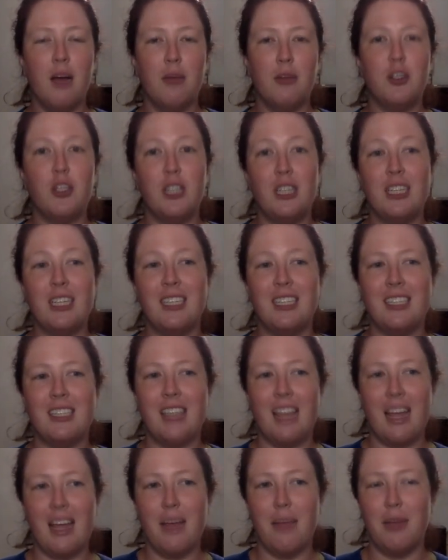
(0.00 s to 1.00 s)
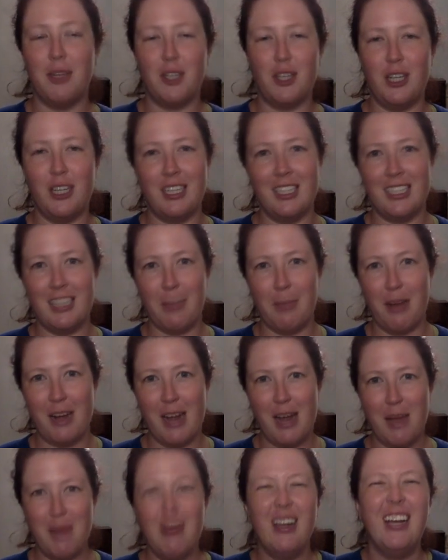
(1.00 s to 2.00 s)
She did say it, but she didn't say my
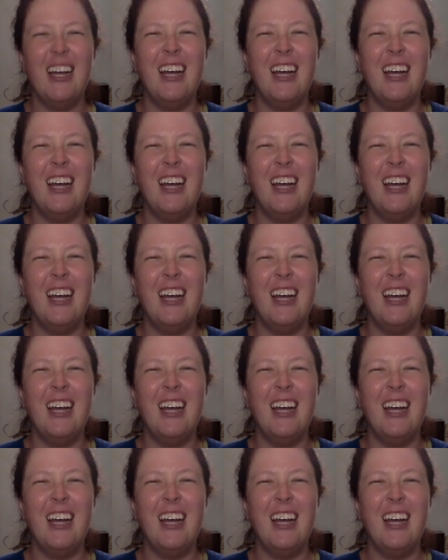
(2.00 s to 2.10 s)
name.